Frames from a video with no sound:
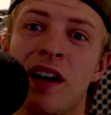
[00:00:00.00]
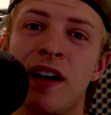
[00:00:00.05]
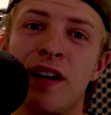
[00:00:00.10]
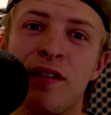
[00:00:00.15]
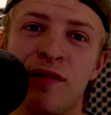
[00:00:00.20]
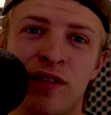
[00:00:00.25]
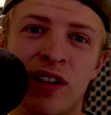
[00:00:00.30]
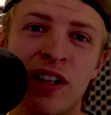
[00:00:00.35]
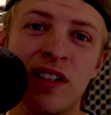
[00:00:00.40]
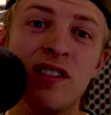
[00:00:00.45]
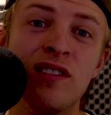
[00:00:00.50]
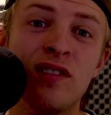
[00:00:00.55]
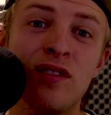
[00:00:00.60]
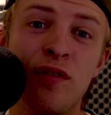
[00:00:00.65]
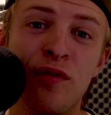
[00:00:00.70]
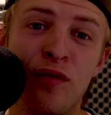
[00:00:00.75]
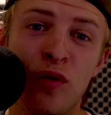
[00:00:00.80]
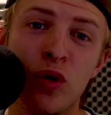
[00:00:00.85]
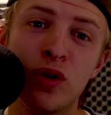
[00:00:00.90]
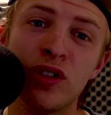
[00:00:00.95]
If this is the
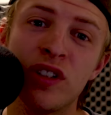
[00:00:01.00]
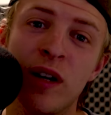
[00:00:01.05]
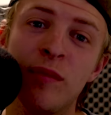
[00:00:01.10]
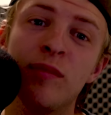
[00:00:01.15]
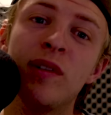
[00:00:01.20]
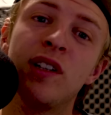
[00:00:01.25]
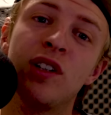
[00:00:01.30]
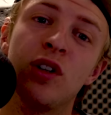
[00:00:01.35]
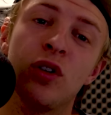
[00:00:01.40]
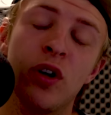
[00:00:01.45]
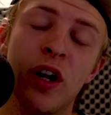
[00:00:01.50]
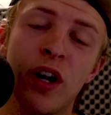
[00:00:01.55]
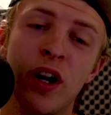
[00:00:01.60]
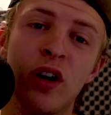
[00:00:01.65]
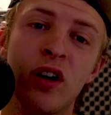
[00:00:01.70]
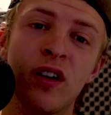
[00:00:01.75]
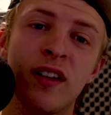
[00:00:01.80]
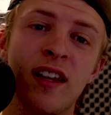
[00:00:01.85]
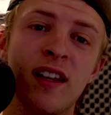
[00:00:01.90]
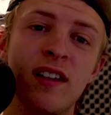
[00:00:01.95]
first time that you're
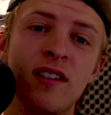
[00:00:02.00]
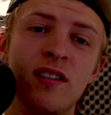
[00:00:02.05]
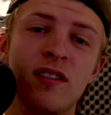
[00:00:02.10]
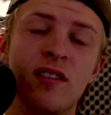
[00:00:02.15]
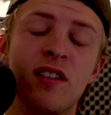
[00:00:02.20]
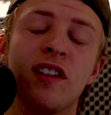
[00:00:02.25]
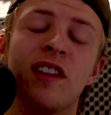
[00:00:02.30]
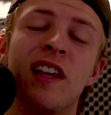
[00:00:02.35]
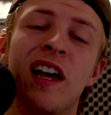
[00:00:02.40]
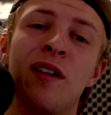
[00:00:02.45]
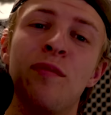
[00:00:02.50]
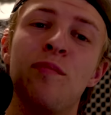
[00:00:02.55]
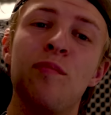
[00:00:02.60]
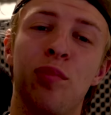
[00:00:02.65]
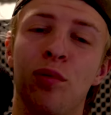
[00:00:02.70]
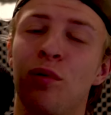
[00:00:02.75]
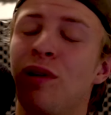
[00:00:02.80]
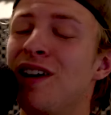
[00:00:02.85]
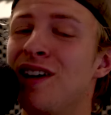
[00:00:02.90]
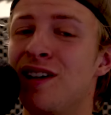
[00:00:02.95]
hearing this, then
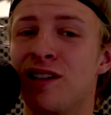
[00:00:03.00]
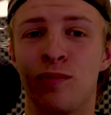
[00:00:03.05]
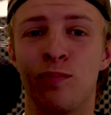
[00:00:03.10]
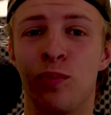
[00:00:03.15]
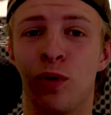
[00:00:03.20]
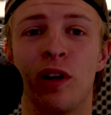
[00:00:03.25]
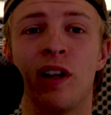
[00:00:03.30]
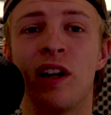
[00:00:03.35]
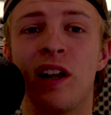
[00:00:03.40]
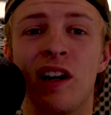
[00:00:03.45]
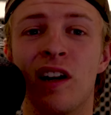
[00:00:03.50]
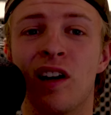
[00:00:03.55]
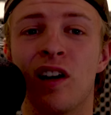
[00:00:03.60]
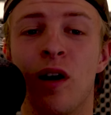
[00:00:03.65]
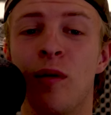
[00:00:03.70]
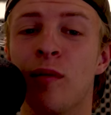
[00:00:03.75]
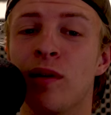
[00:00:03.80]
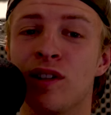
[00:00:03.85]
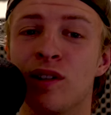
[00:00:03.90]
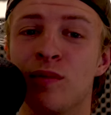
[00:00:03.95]
please put it in the
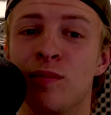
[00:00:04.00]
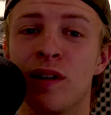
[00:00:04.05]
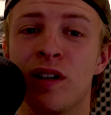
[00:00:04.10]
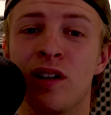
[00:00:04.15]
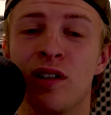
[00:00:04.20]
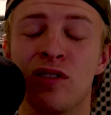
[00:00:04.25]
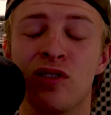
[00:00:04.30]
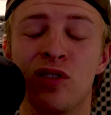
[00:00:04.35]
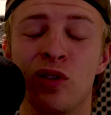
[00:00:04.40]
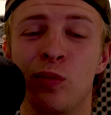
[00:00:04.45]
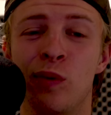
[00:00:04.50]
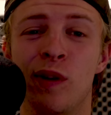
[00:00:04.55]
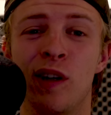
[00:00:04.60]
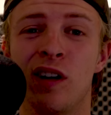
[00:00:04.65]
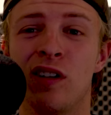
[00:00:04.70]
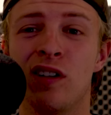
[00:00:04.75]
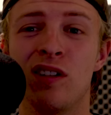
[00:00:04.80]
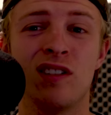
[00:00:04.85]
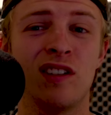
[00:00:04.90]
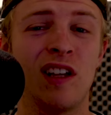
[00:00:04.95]
comments, because to be
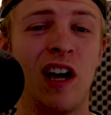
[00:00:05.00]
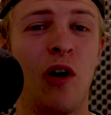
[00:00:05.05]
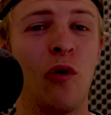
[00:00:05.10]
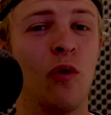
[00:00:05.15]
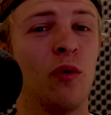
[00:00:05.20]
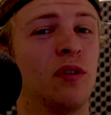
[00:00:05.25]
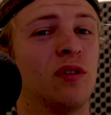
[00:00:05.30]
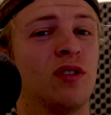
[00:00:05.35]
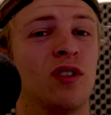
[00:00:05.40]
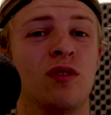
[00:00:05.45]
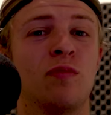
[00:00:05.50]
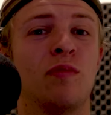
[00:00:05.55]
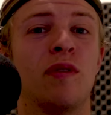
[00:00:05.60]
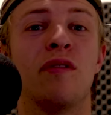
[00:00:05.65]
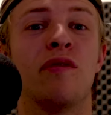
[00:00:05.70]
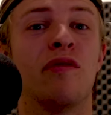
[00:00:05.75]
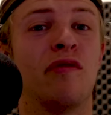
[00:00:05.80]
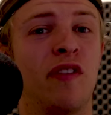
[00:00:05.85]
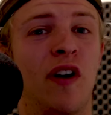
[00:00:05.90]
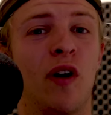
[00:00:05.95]
honest, I would just be
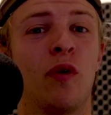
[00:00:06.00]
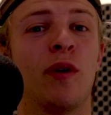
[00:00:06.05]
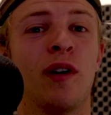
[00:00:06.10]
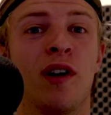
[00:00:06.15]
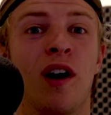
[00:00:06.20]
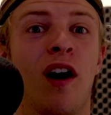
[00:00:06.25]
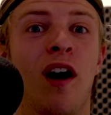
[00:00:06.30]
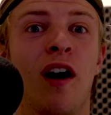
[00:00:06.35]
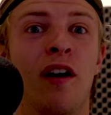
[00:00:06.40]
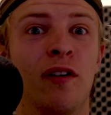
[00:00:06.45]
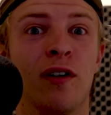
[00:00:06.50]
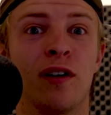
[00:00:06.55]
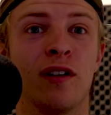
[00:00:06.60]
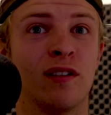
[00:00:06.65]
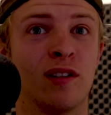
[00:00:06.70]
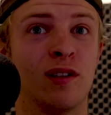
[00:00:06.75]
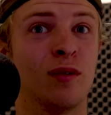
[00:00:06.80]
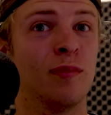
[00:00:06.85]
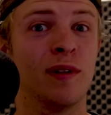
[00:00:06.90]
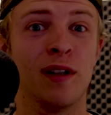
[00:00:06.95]
very
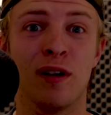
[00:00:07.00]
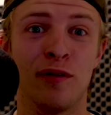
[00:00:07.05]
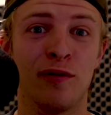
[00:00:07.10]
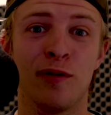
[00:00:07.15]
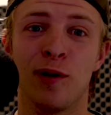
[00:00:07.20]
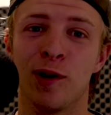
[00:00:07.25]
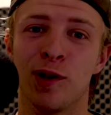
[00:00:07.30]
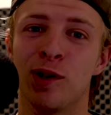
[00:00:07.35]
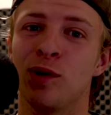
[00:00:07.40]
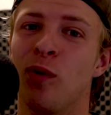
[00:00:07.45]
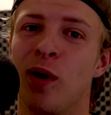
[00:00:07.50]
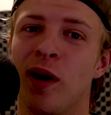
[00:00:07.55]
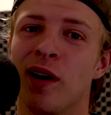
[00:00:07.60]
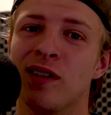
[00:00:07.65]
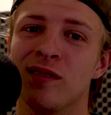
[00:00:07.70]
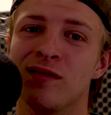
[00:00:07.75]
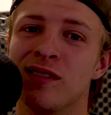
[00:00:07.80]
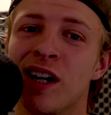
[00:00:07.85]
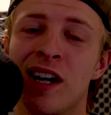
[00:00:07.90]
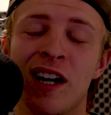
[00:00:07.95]
honored to be the first
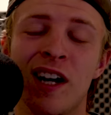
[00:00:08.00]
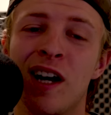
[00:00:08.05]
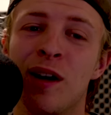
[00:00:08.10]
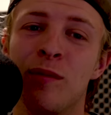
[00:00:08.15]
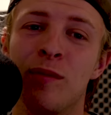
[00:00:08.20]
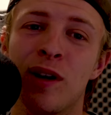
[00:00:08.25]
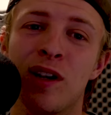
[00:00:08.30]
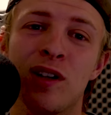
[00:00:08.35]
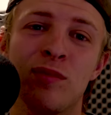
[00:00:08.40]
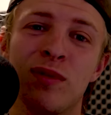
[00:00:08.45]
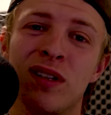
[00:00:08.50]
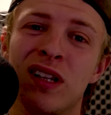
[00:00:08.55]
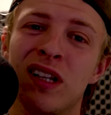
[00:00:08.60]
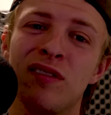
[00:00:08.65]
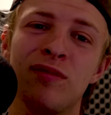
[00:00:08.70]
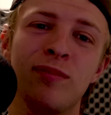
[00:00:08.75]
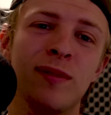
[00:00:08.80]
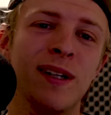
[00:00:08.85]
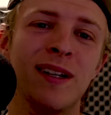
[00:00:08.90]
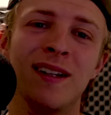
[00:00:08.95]
one. Because
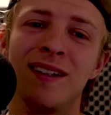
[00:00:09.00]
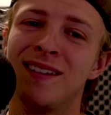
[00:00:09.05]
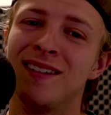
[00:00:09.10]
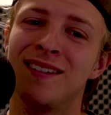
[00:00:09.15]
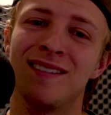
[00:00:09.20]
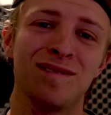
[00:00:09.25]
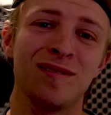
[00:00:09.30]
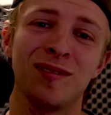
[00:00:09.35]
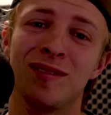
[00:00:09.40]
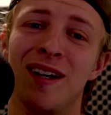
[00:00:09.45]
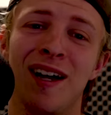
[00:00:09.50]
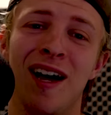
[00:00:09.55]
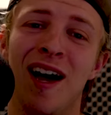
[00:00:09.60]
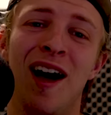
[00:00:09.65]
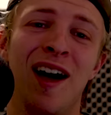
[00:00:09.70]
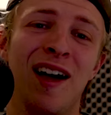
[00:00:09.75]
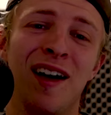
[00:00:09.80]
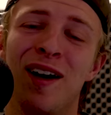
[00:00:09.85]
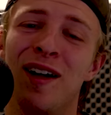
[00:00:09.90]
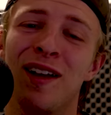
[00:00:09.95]
believe me,
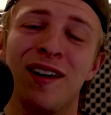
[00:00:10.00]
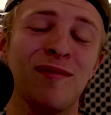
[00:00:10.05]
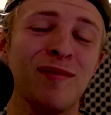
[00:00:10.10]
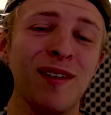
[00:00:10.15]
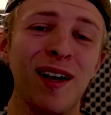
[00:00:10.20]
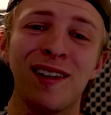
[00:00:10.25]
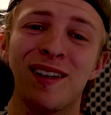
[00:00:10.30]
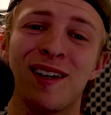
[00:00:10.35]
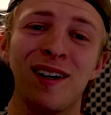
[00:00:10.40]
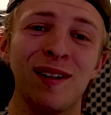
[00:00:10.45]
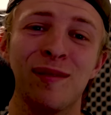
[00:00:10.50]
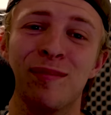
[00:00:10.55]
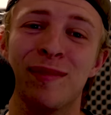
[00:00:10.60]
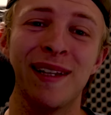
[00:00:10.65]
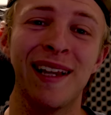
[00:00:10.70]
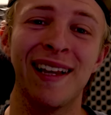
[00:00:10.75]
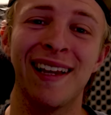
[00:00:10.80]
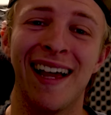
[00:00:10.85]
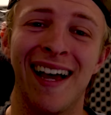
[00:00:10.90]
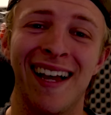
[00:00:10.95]
I'm not gonna be
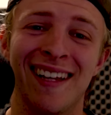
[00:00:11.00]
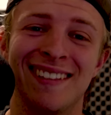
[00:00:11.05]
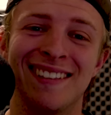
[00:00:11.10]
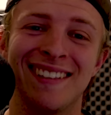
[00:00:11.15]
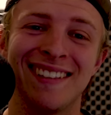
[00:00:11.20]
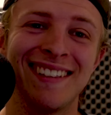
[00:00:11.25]
the last.